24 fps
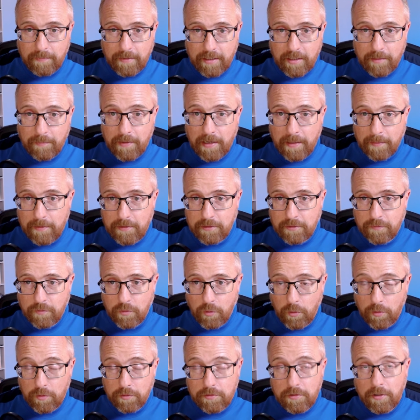And the payments, of
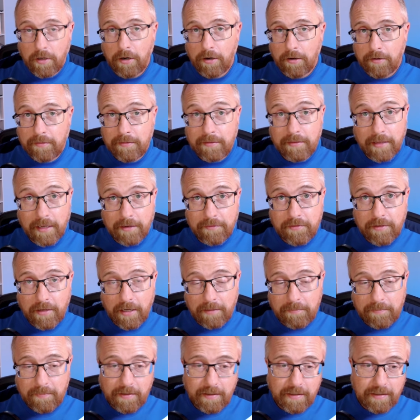course, are
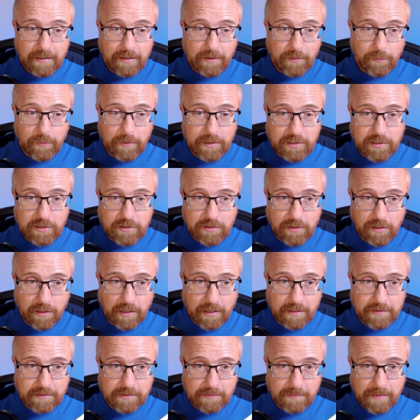lifetime, which is
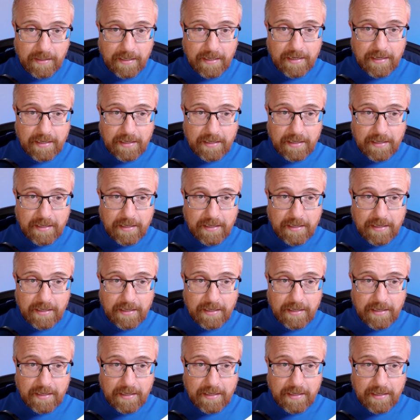awesome.